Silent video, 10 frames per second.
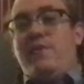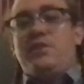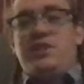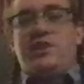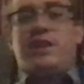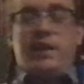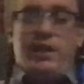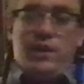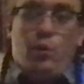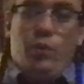a 6, I can
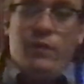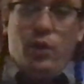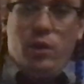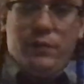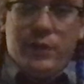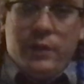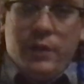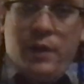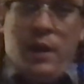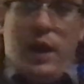get you involved.
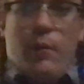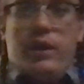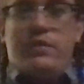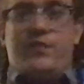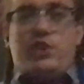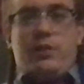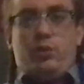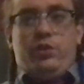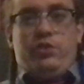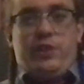I would have a general
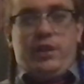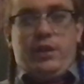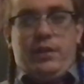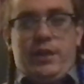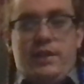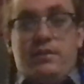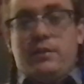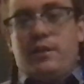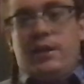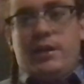understanding of that.
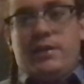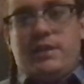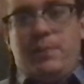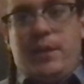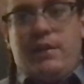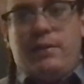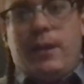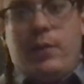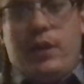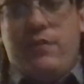SIPC,
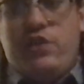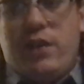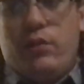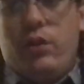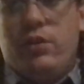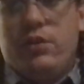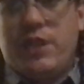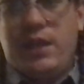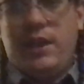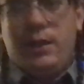I would have general
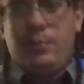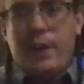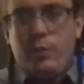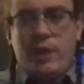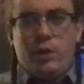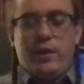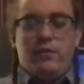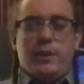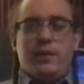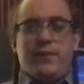understanding. By the way, you don't have to
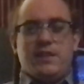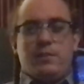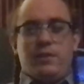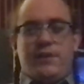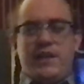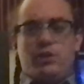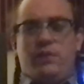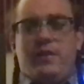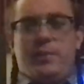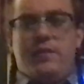be an investment advisor
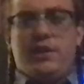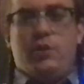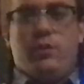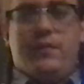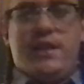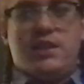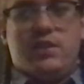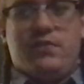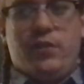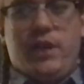if I'm giving you advice is
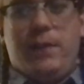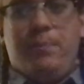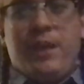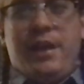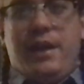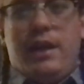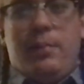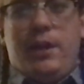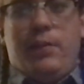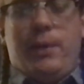free and I'm
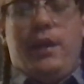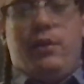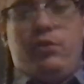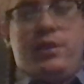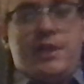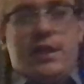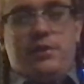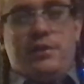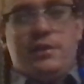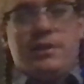being paid on
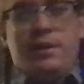transactions.